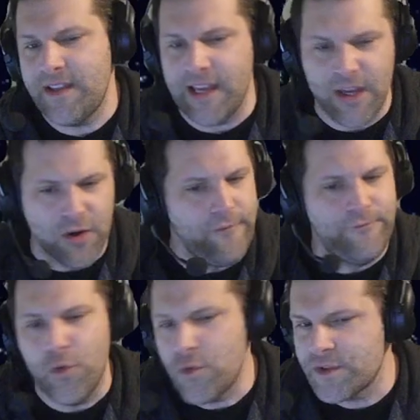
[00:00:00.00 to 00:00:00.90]
they hit on
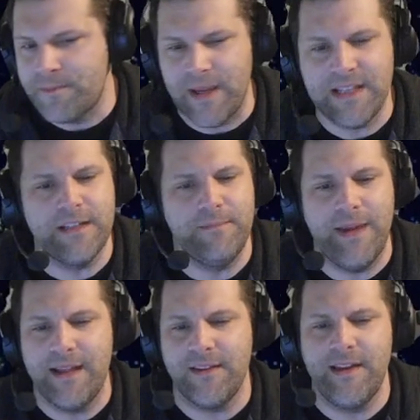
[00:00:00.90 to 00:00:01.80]
4s, base, and
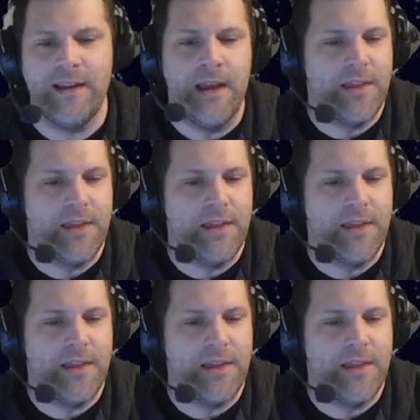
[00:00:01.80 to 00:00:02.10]
melee.